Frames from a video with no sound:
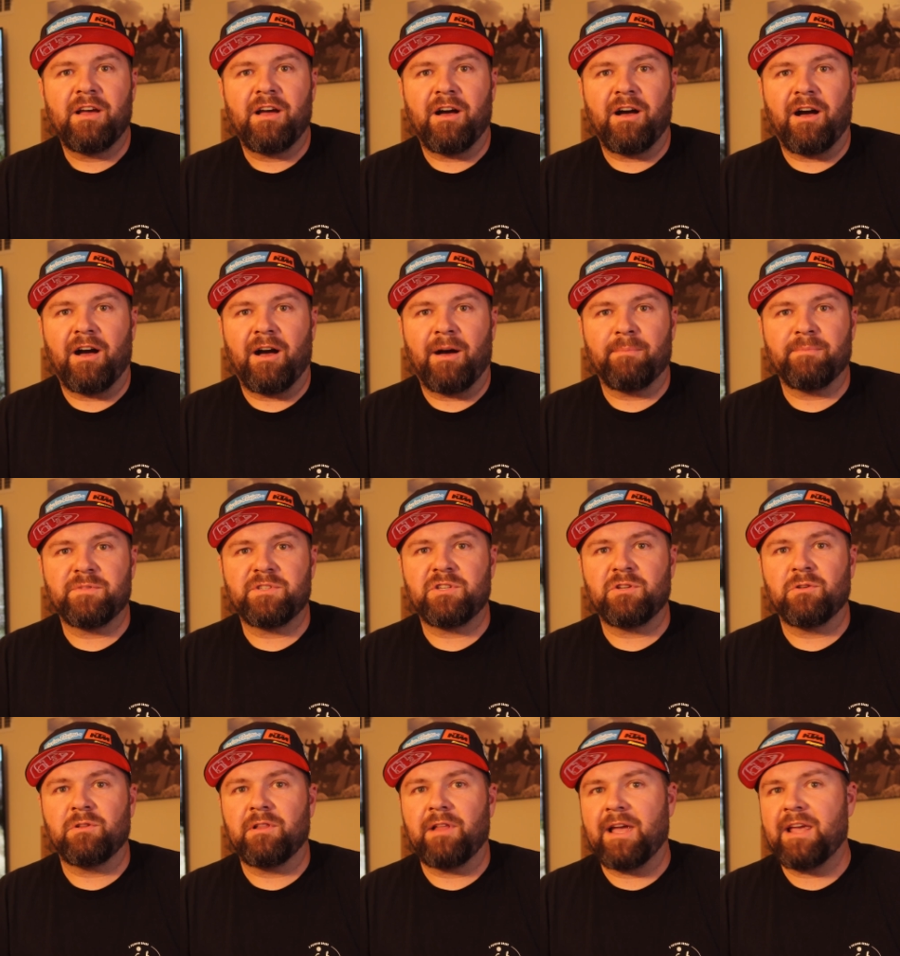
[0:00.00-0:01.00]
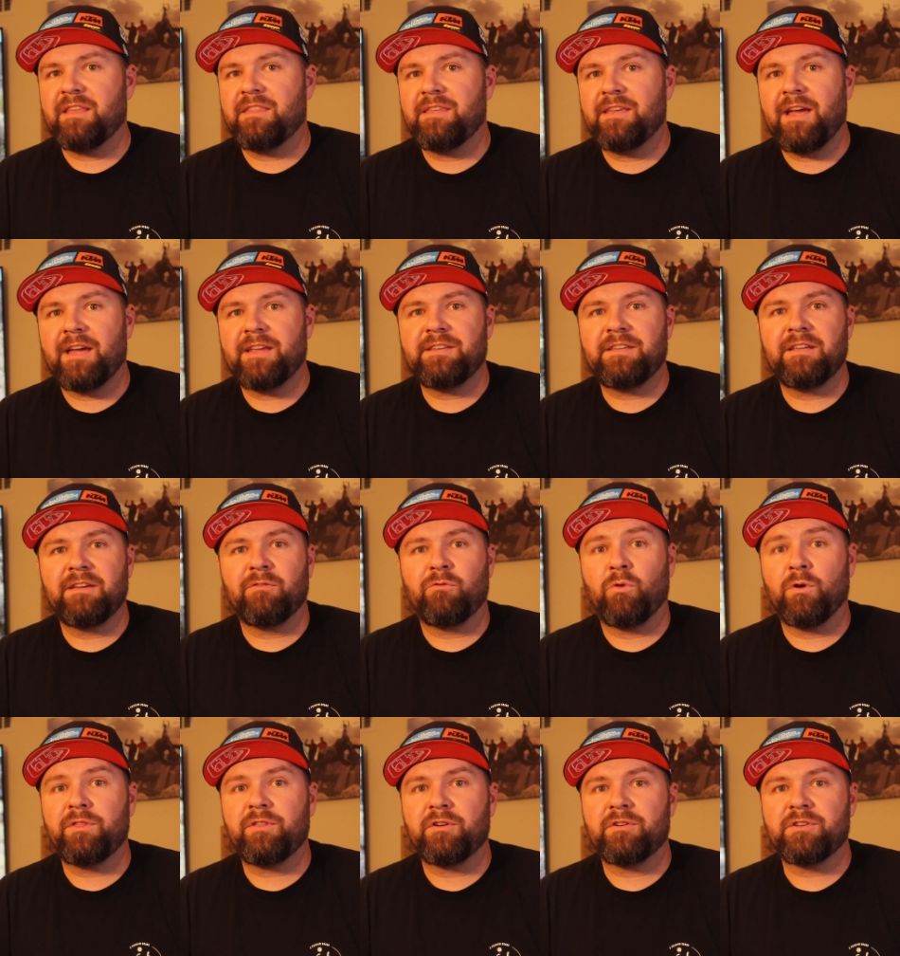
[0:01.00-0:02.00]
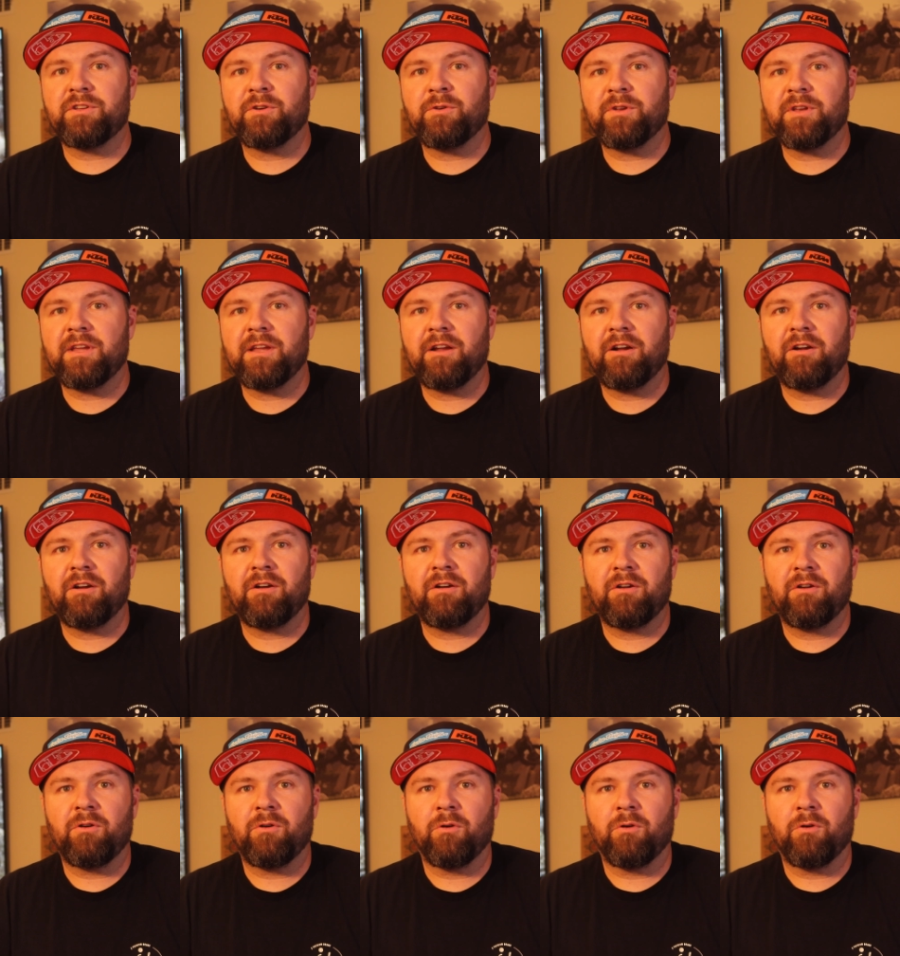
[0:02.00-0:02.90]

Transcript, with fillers: Um, do you like the idea of what they're doing here?